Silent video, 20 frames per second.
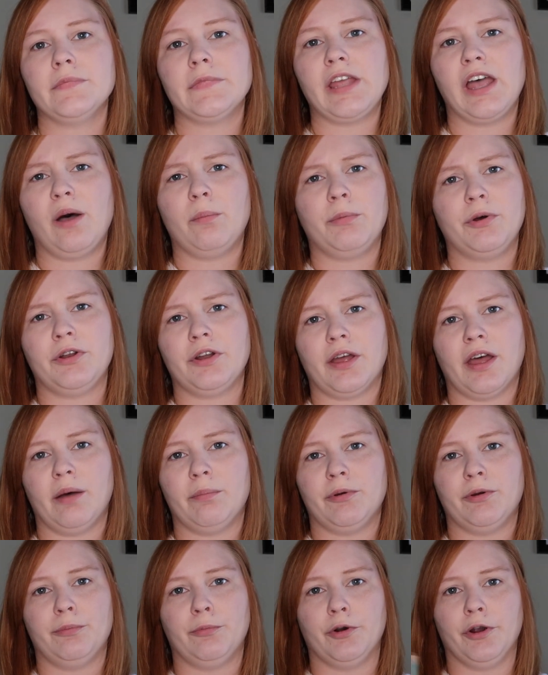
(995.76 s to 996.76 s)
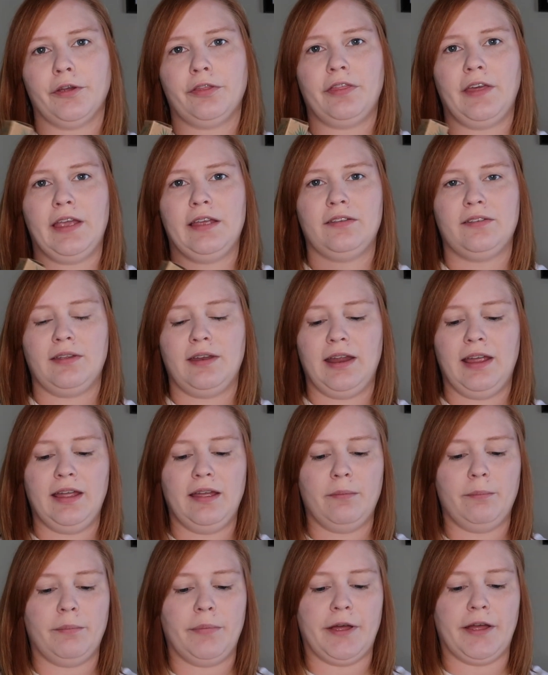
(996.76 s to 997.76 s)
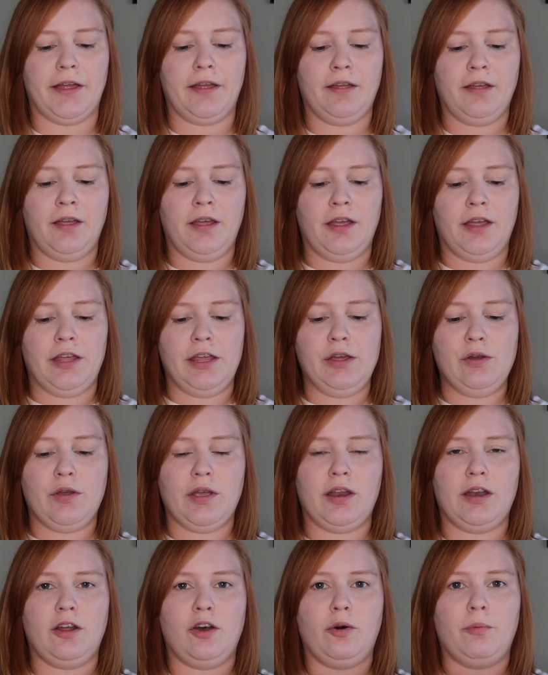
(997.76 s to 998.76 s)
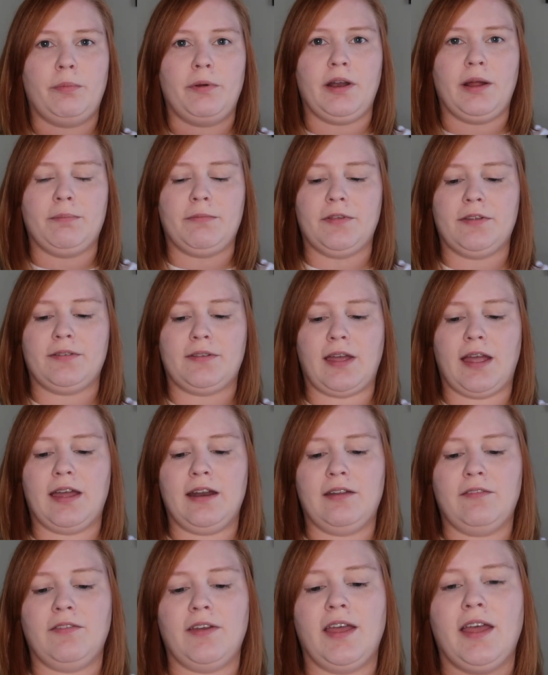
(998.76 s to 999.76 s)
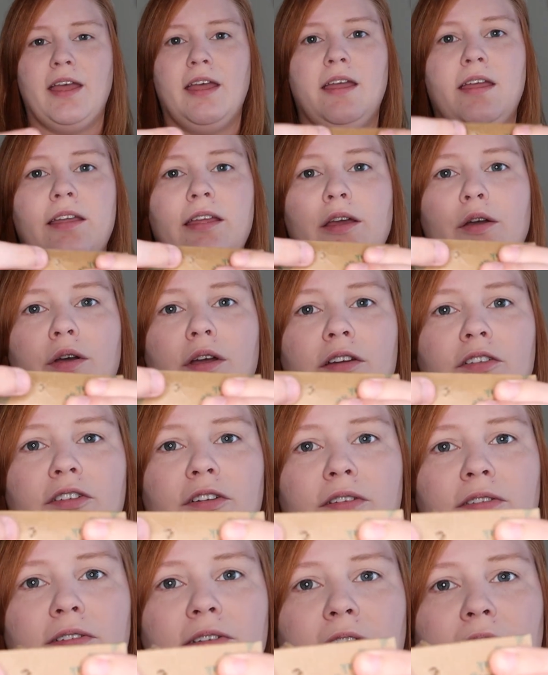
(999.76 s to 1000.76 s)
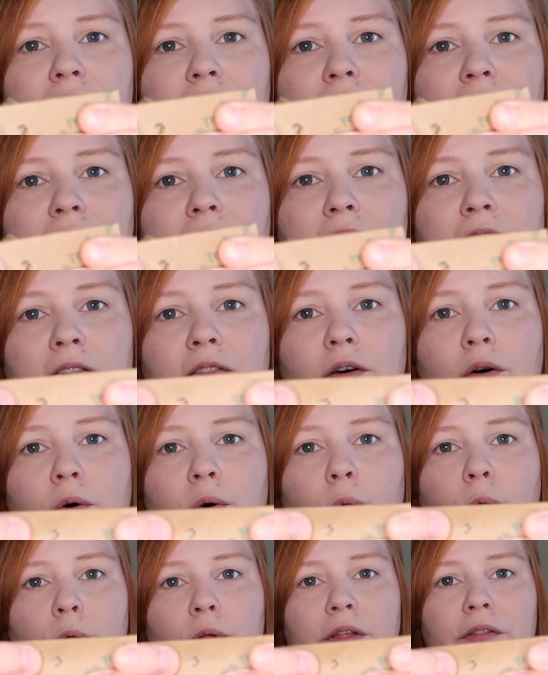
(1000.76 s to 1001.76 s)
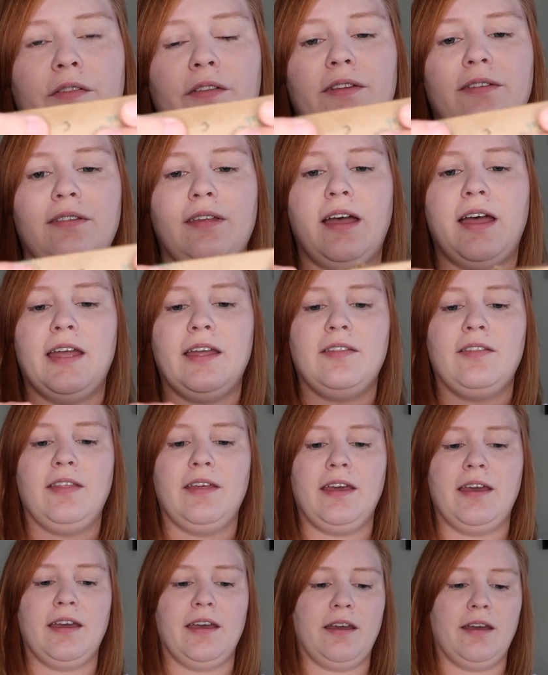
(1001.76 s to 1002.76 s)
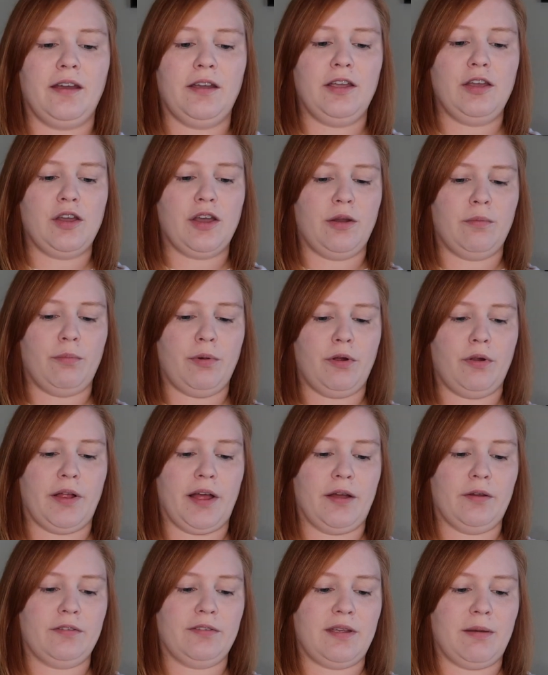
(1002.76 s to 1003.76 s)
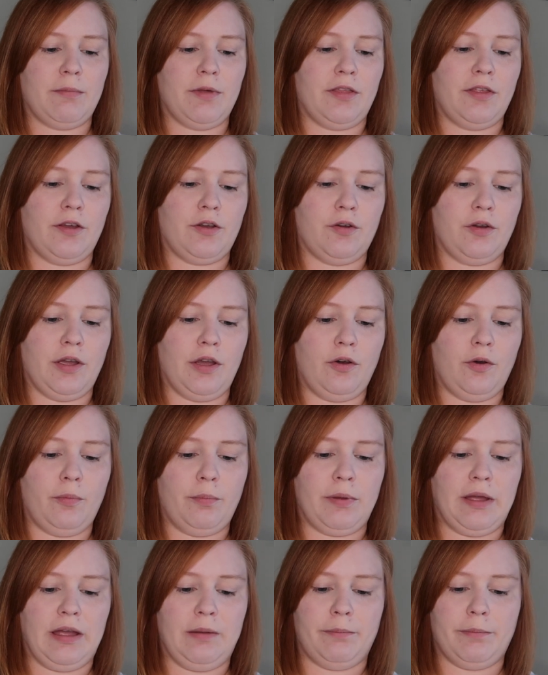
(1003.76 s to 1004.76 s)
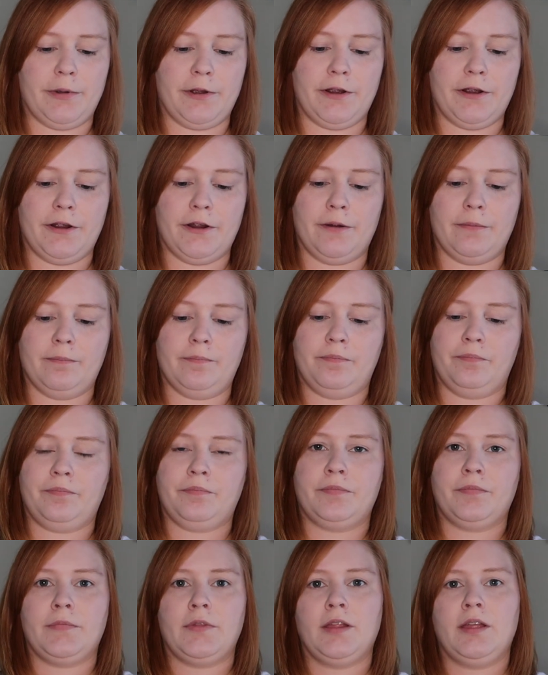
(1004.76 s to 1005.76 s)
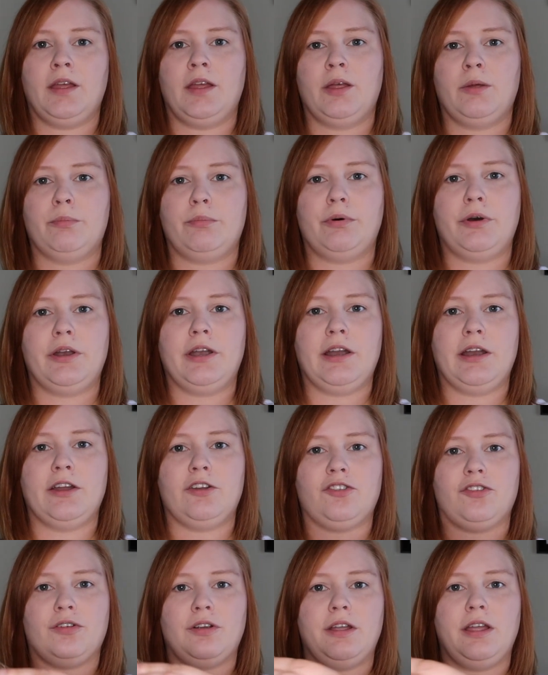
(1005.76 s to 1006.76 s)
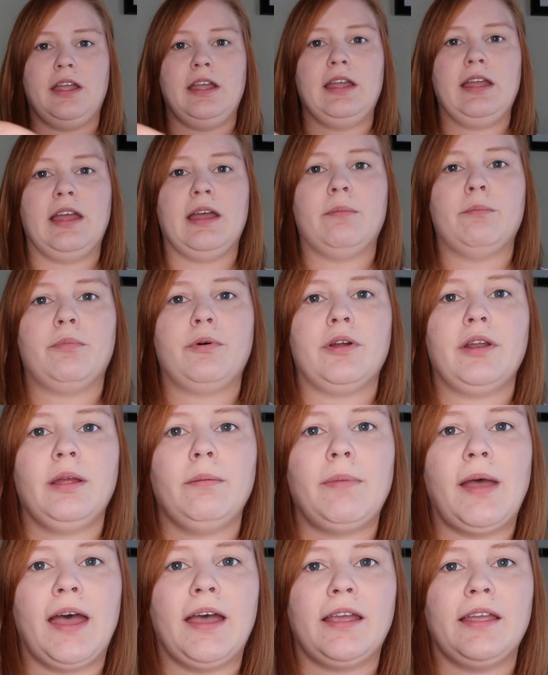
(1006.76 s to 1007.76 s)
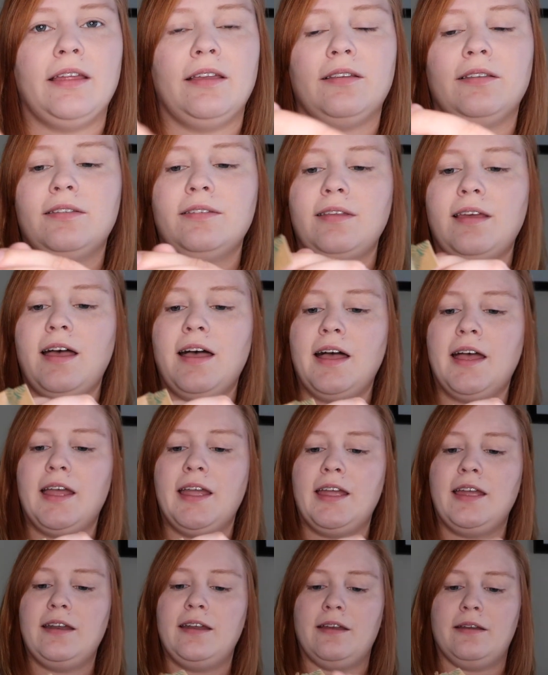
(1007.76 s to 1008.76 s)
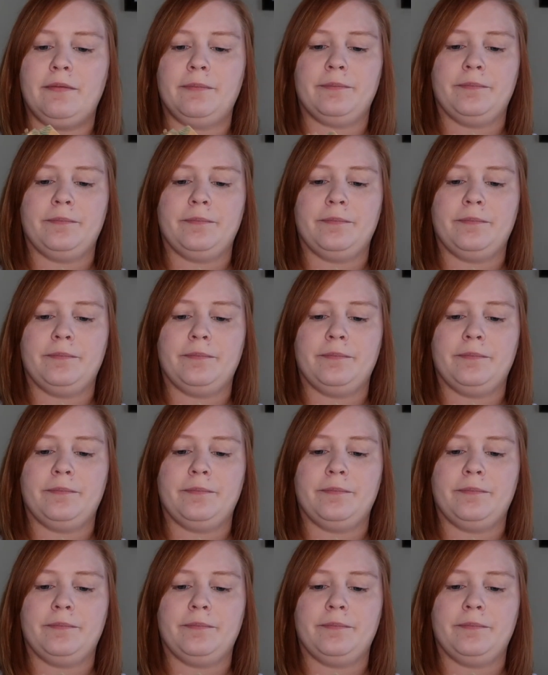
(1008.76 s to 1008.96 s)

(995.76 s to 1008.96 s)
I'll put a couple more things in it, but you can open up the side of it. You can just stick it in the hole in the side there. You can pull out some of the crinkle paper, put in a tree, and put it back inside.